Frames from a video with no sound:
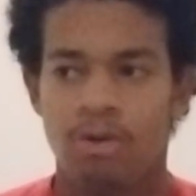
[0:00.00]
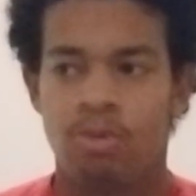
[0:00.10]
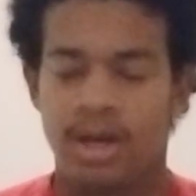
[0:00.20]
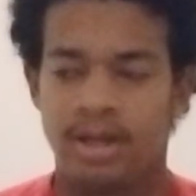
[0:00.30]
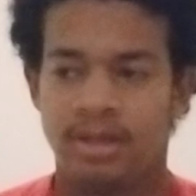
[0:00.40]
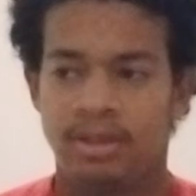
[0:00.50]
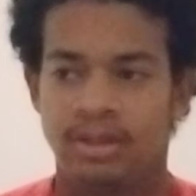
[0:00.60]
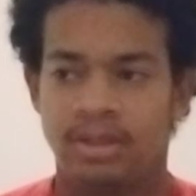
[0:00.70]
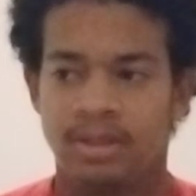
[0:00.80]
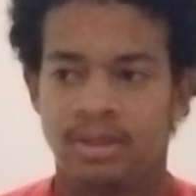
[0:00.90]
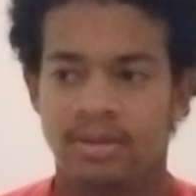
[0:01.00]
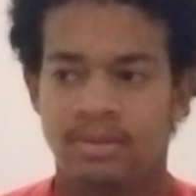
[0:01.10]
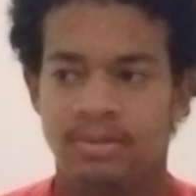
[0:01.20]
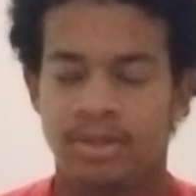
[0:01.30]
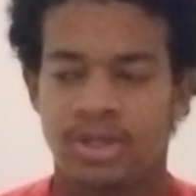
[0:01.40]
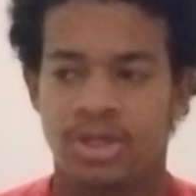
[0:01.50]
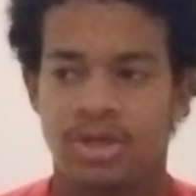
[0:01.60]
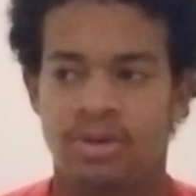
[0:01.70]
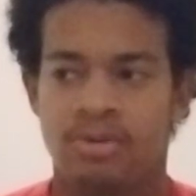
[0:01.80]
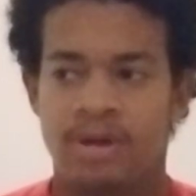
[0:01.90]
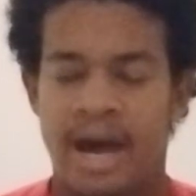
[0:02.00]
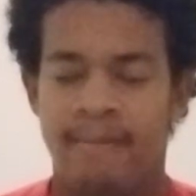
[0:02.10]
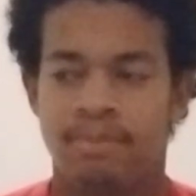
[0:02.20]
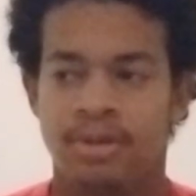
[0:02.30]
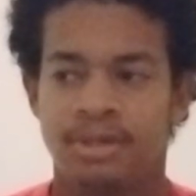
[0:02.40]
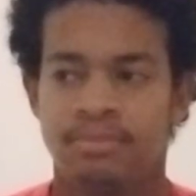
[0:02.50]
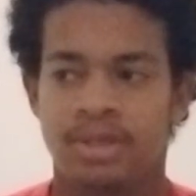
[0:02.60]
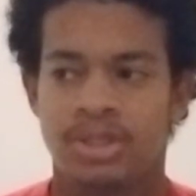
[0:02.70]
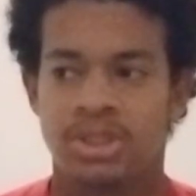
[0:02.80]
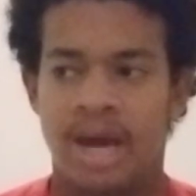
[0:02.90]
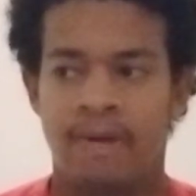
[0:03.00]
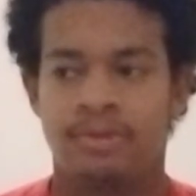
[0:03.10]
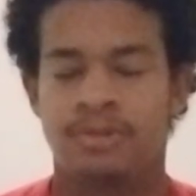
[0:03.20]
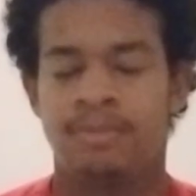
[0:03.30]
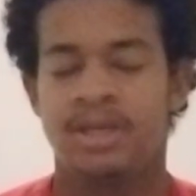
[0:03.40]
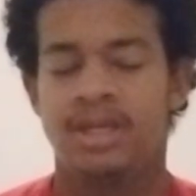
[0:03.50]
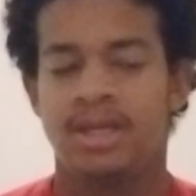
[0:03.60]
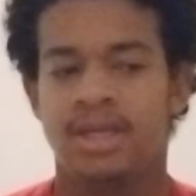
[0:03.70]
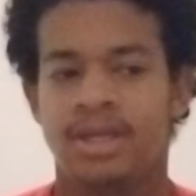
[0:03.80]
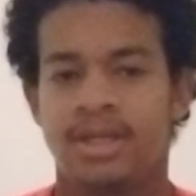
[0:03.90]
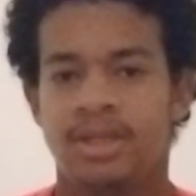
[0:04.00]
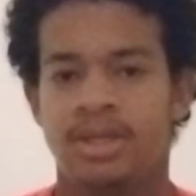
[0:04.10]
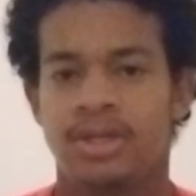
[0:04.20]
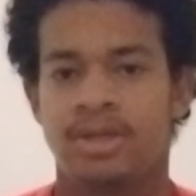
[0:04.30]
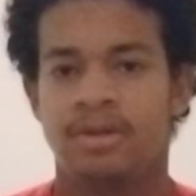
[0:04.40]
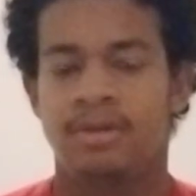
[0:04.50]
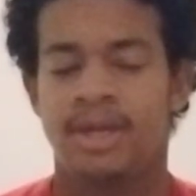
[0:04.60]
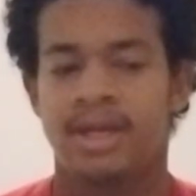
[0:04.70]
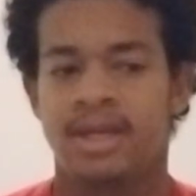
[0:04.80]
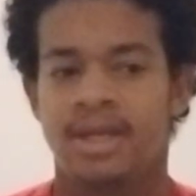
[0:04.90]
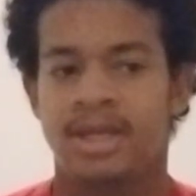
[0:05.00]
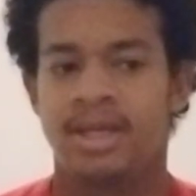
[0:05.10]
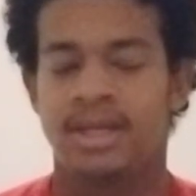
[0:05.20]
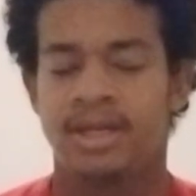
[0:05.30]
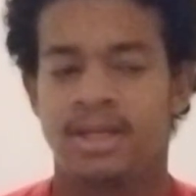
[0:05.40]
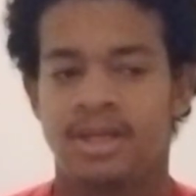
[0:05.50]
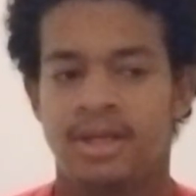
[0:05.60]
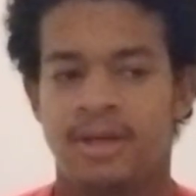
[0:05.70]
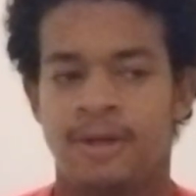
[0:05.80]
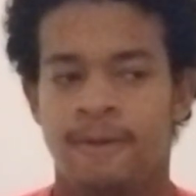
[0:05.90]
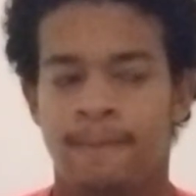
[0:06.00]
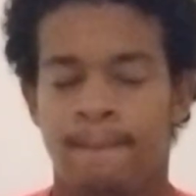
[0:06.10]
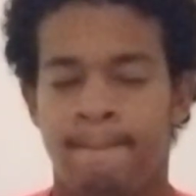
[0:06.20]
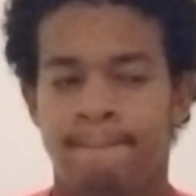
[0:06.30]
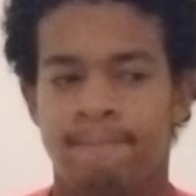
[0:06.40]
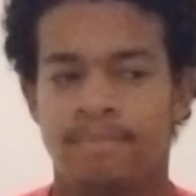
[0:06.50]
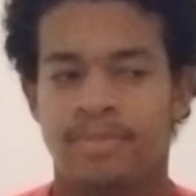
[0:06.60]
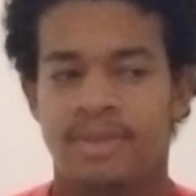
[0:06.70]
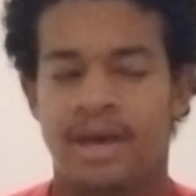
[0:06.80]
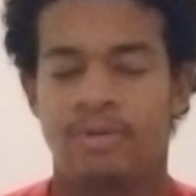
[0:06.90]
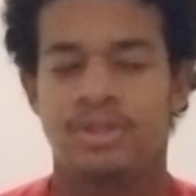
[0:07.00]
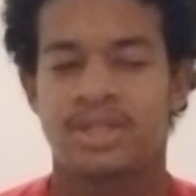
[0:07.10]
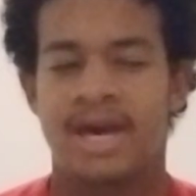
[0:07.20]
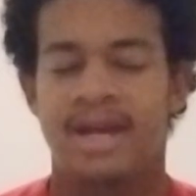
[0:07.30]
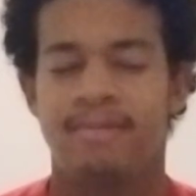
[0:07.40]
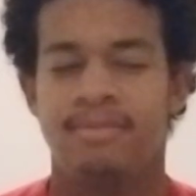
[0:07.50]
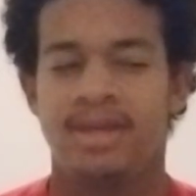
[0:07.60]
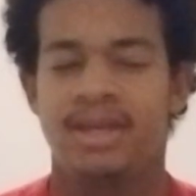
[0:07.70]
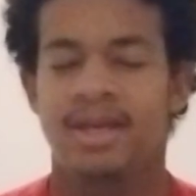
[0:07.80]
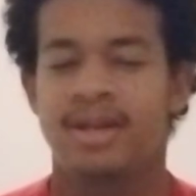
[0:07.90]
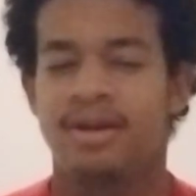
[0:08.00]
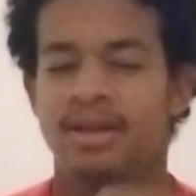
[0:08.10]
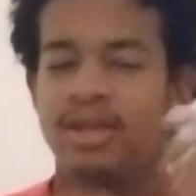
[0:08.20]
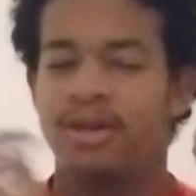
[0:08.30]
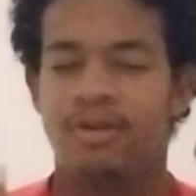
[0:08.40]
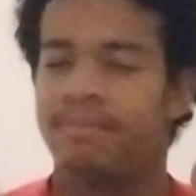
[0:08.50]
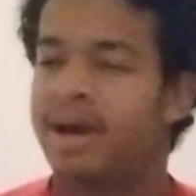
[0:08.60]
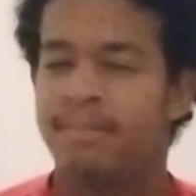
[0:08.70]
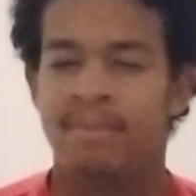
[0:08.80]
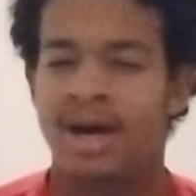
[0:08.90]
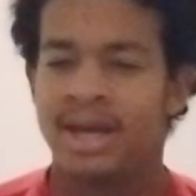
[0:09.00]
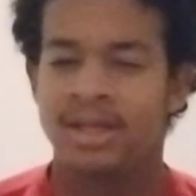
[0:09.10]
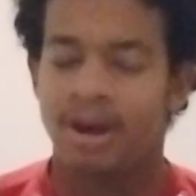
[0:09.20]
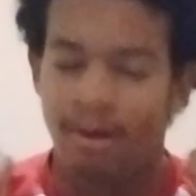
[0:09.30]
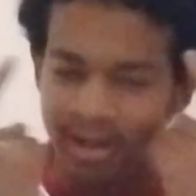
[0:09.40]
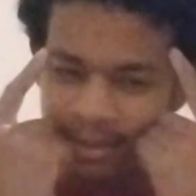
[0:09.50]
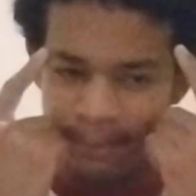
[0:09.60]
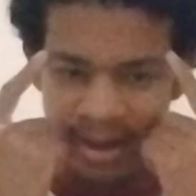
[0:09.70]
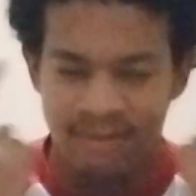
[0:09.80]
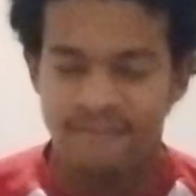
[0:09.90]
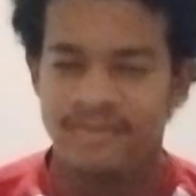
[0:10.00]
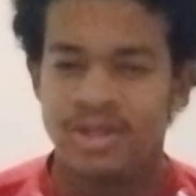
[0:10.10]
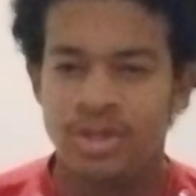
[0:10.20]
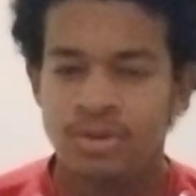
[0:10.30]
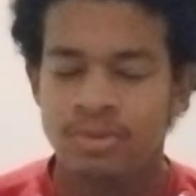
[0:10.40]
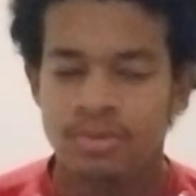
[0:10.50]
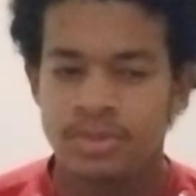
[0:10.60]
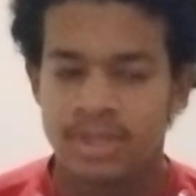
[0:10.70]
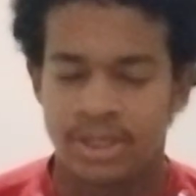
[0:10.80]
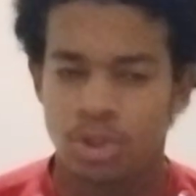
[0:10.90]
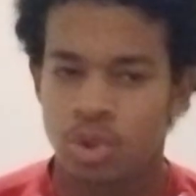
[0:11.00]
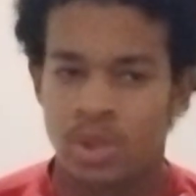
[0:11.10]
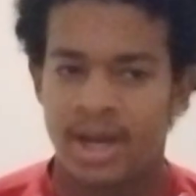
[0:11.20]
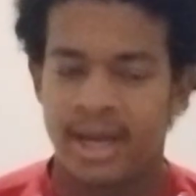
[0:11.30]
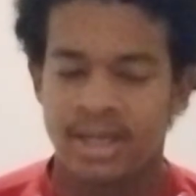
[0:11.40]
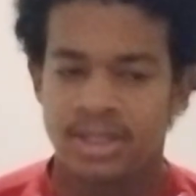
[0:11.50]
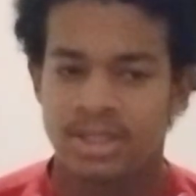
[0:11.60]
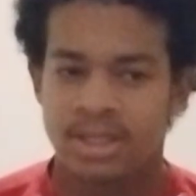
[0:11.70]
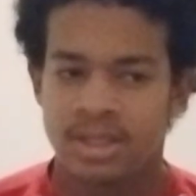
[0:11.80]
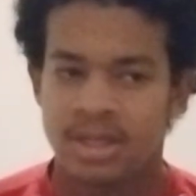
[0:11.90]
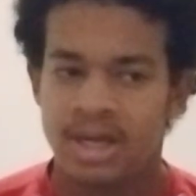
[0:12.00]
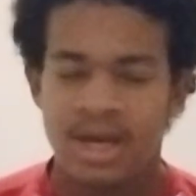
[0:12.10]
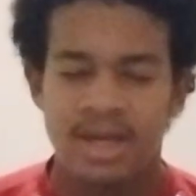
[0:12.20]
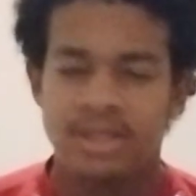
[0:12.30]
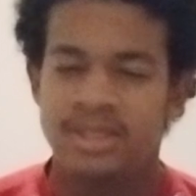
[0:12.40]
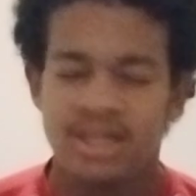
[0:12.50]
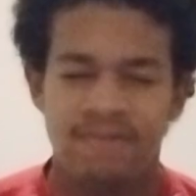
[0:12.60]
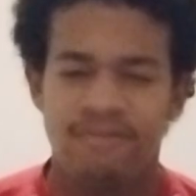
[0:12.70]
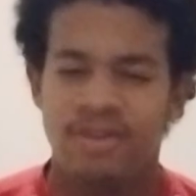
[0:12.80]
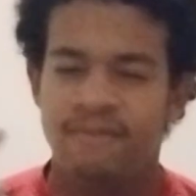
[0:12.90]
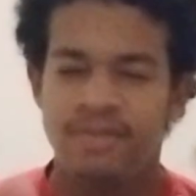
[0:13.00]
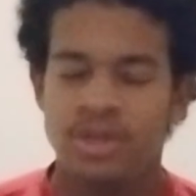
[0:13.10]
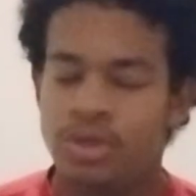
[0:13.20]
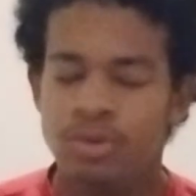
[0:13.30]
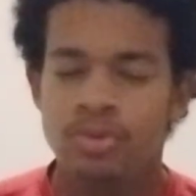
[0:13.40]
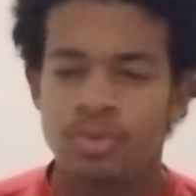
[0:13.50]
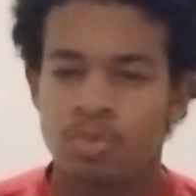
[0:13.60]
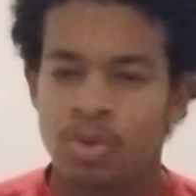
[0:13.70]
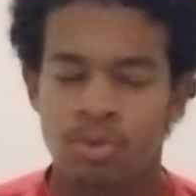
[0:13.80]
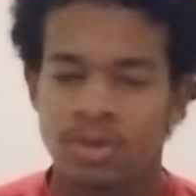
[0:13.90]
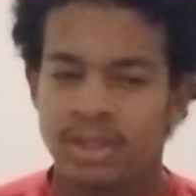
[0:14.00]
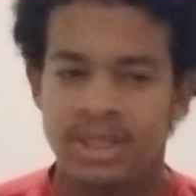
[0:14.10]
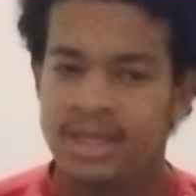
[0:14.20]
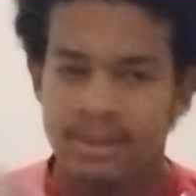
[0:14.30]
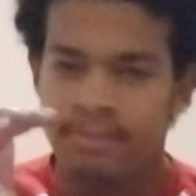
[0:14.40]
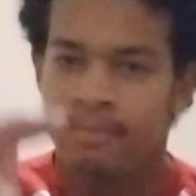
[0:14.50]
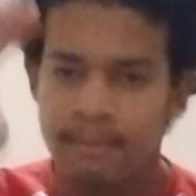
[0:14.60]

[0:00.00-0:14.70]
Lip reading: well, I pretty much I was making it, again, I was kind of making it, in my mind all about views and trying to see if the views were really